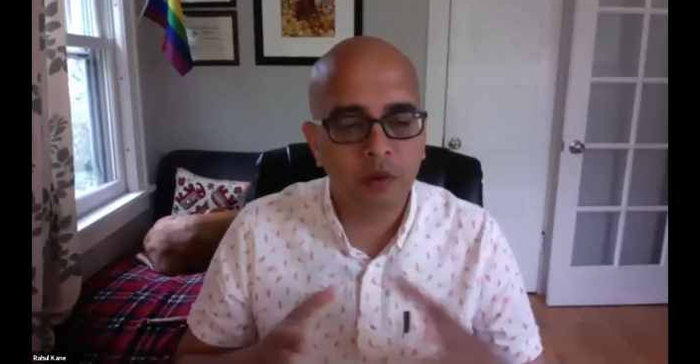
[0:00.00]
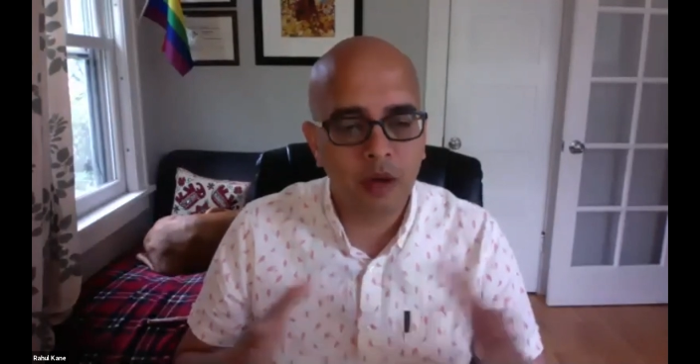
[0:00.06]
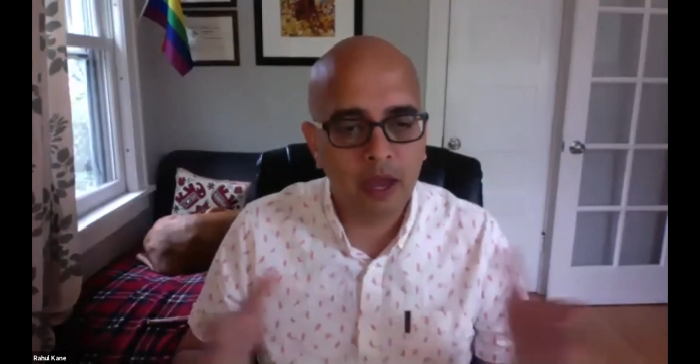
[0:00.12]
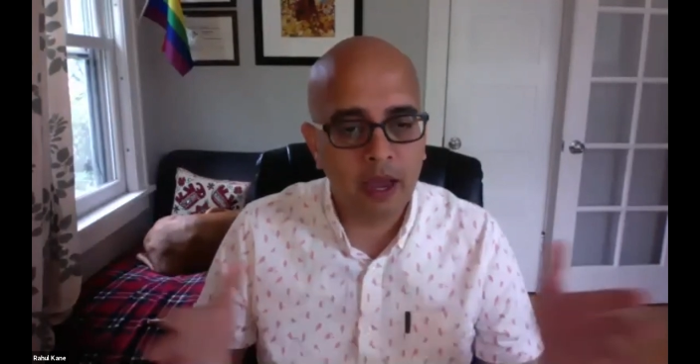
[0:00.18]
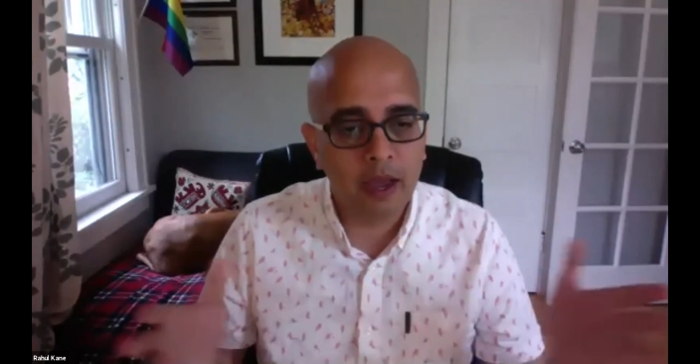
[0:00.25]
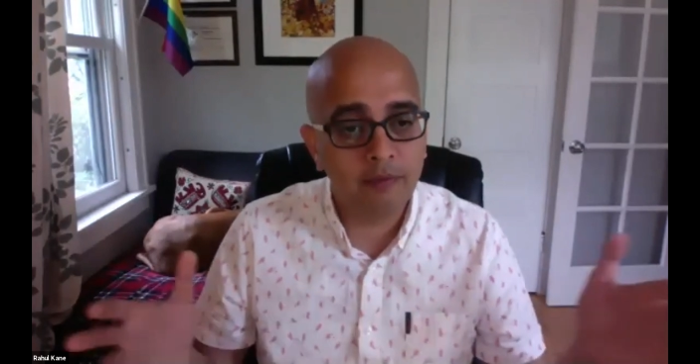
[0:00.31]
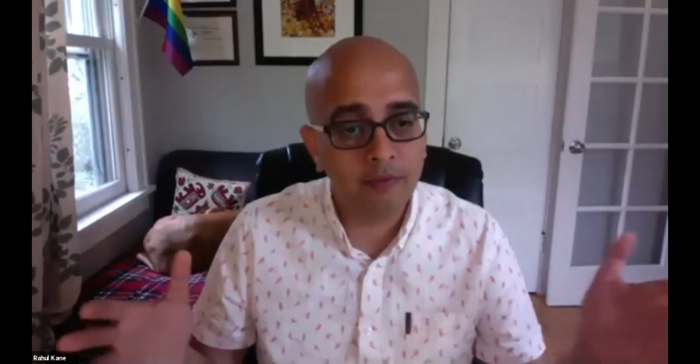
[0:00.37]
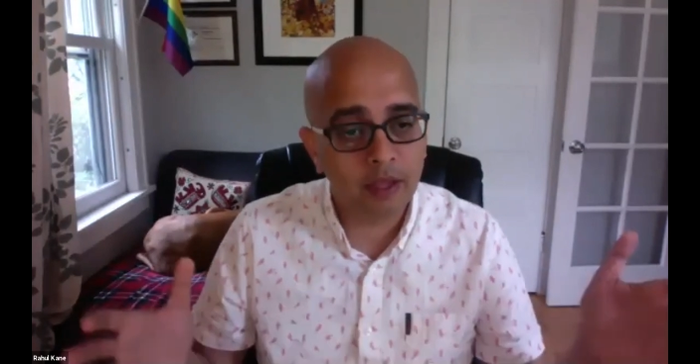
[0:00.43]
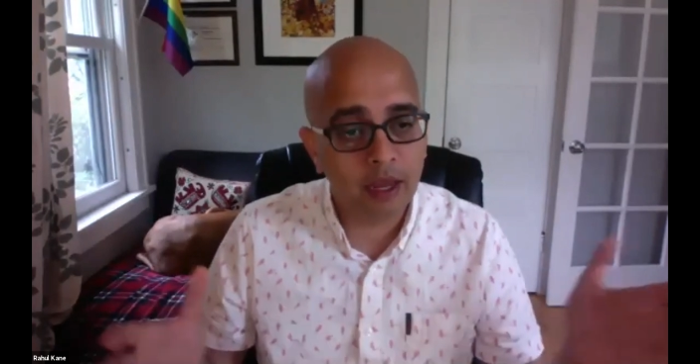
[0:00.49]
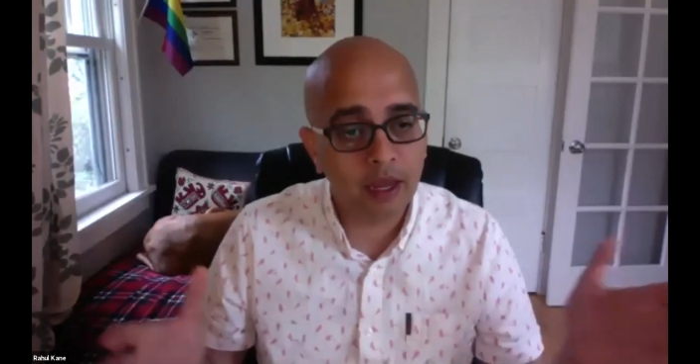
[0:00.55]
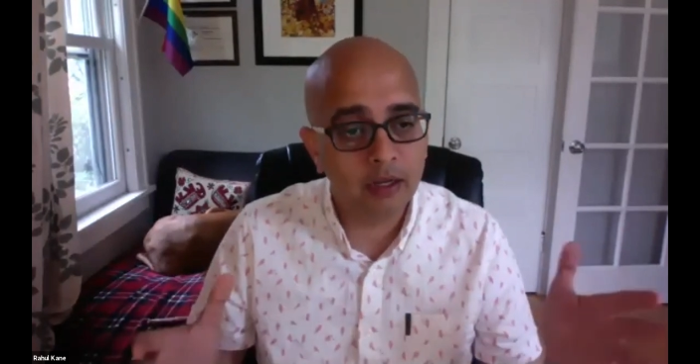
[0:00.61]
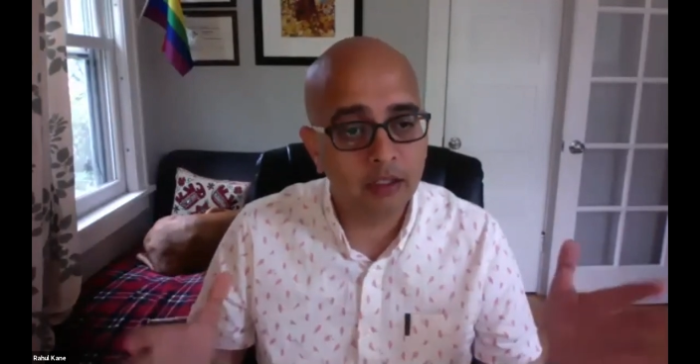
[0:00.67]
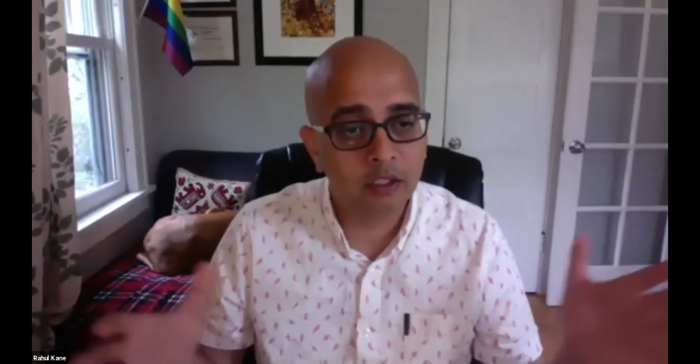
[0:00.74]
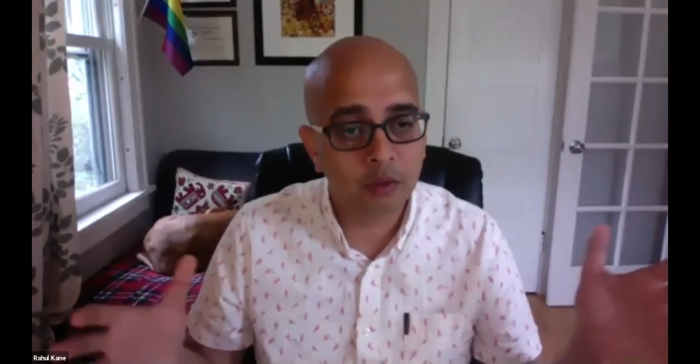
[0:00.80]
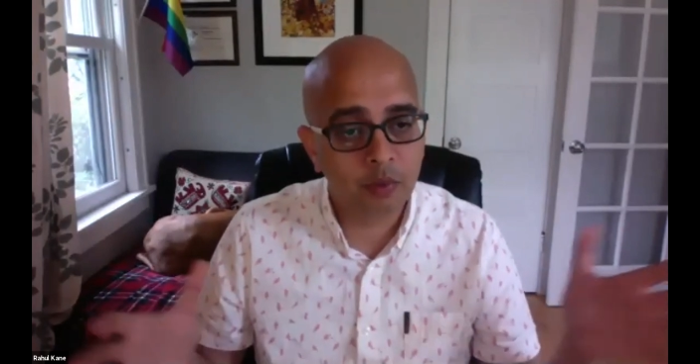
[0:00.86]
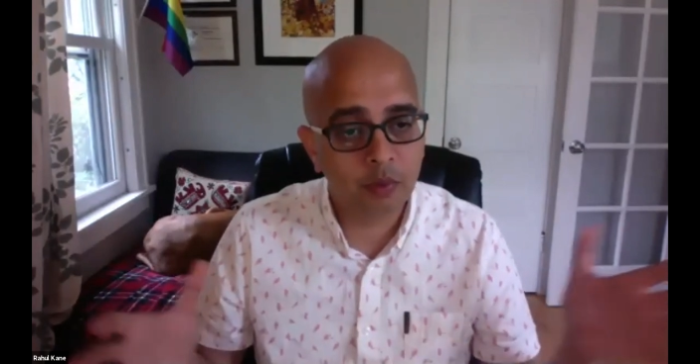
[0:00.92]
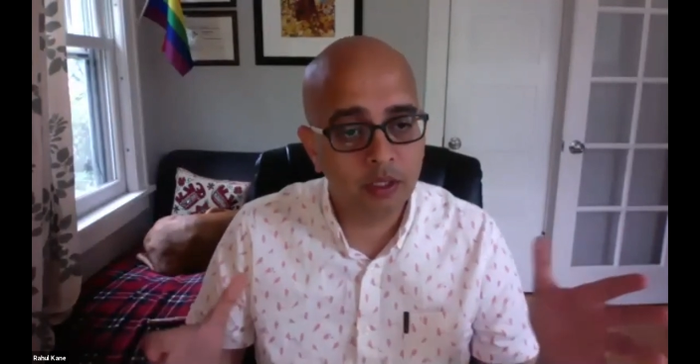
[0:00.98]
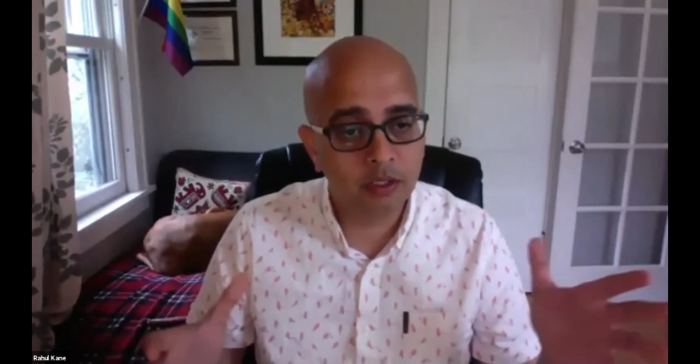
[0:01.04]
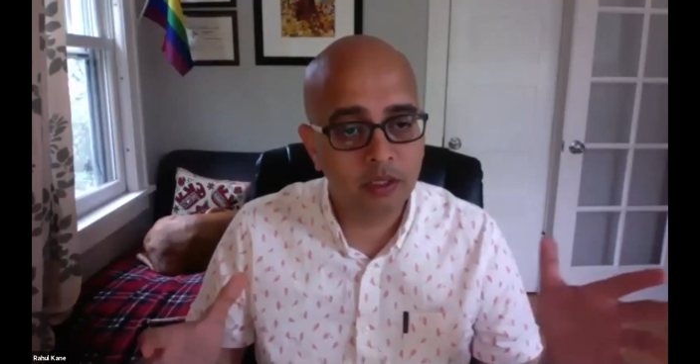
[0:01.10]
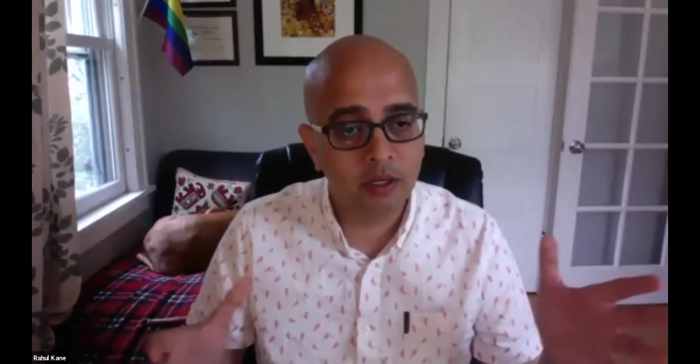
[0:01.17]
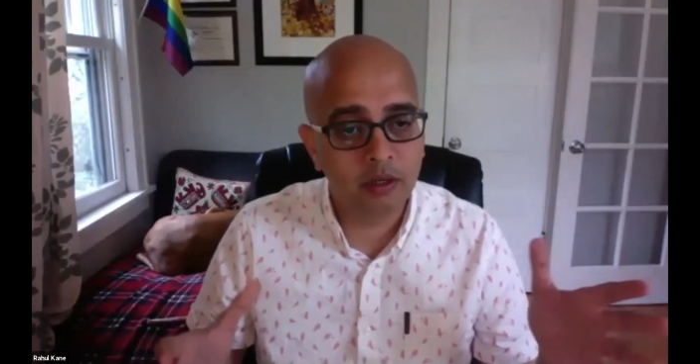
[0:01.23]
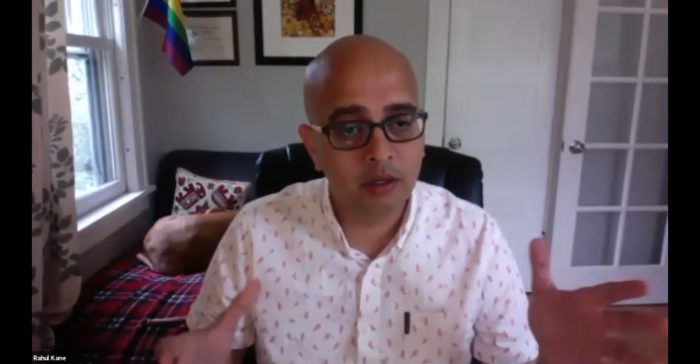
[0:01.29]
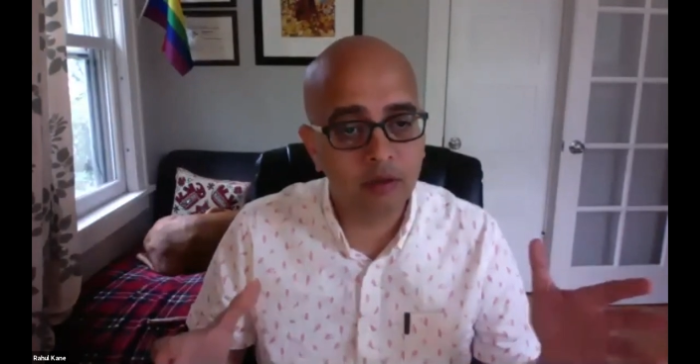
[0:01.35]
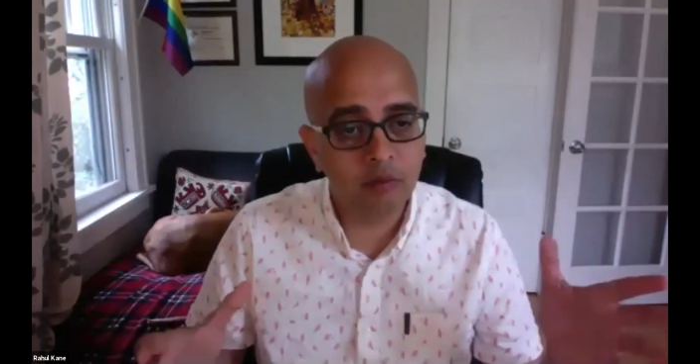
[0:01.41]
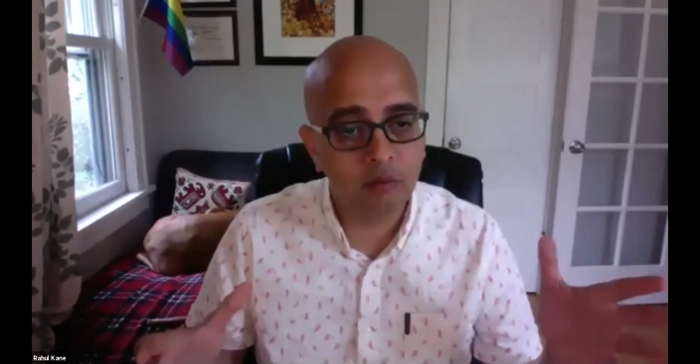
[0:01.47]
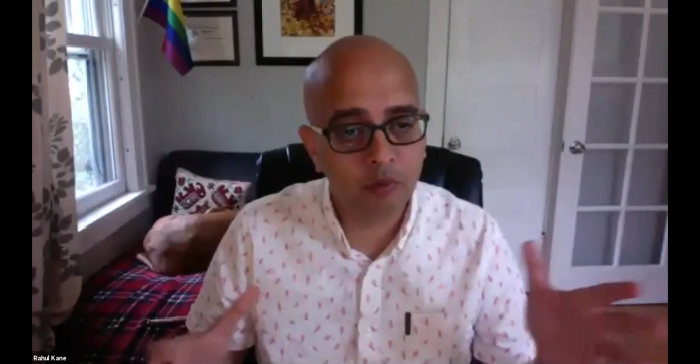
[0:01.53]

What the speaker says: have that squeezed in